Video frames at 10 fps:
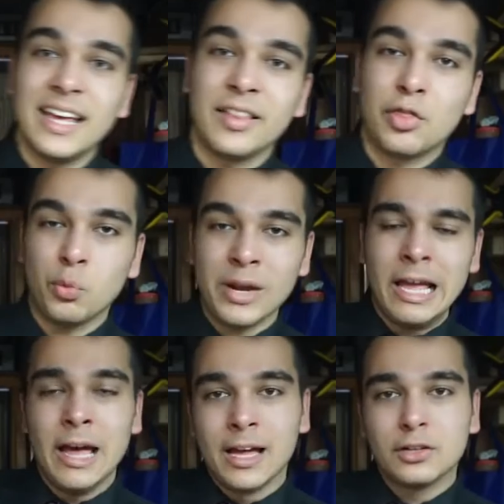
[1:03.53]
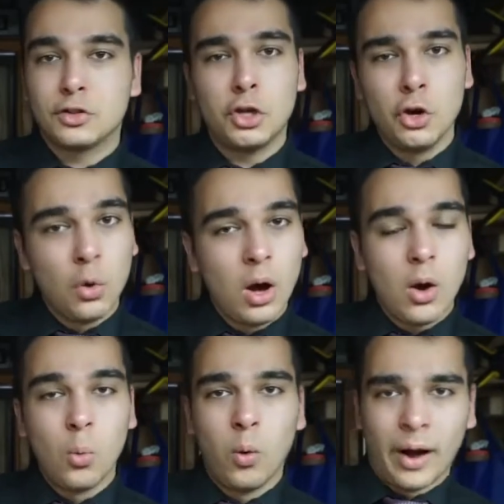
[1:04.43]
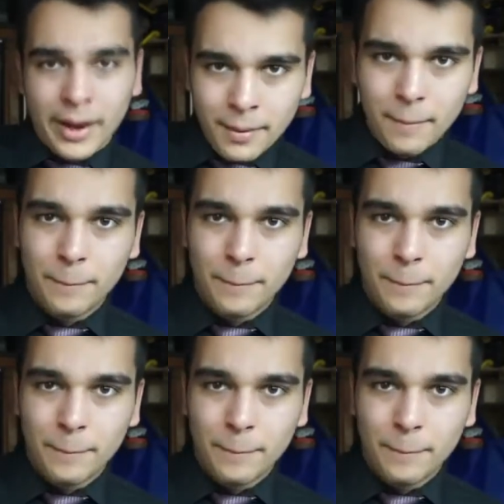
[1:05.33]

In three, two, one,